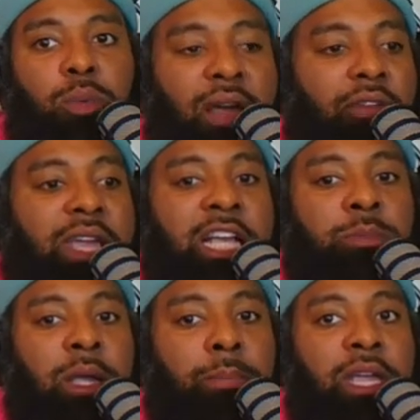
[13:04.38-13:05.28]
or whatever the case
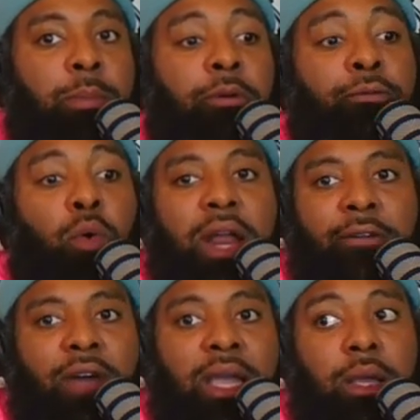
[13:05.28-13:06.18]
may be before
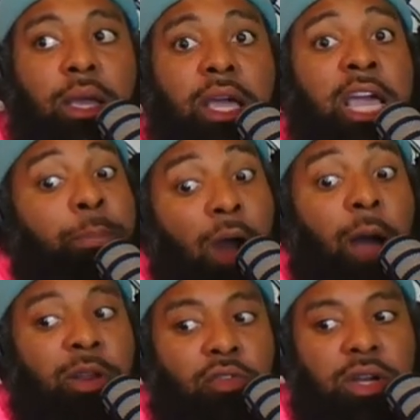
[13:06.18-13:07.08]
that fight, he
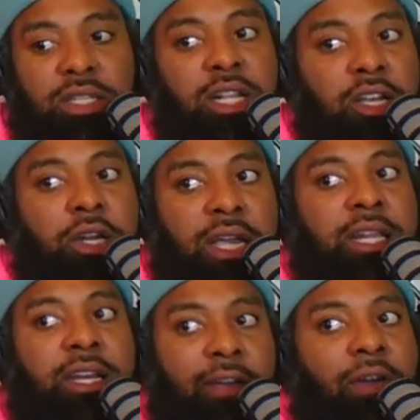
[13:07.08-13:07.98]
probably realistically could have
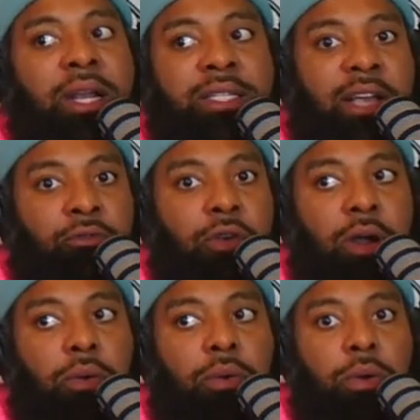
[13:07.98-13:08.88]
ended that fight in the 7th
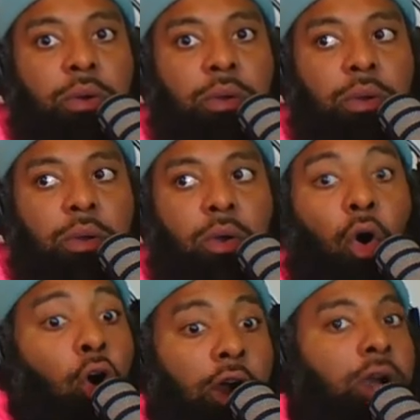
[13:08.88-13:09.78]
round
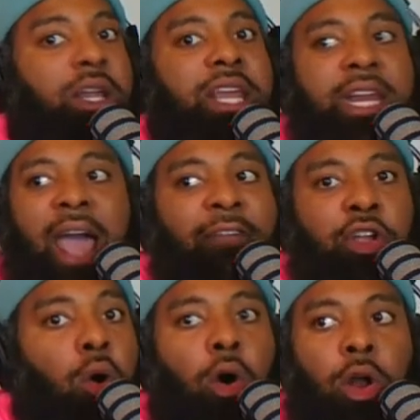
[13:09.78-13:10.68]
or earlier. It didn't have to
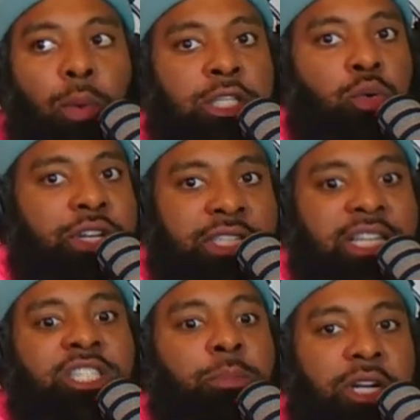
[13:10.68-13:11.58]
go all the way to a
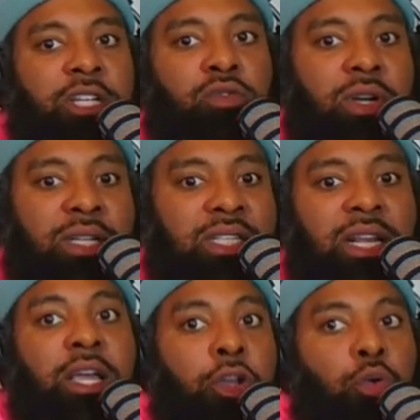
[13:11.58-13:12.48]
decision because
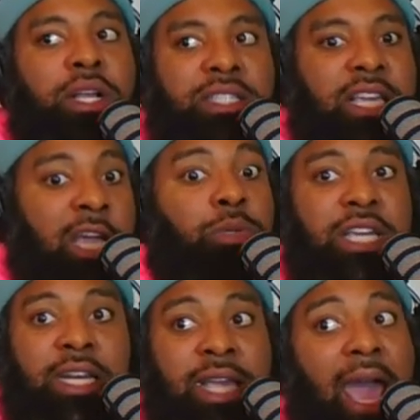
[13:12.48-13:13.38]
realistically, you can see he was
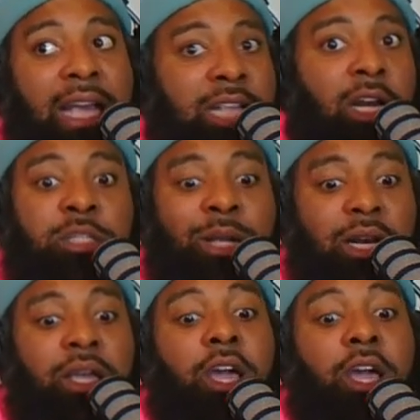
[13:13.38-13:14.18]
getting gas. Like, let's be clear.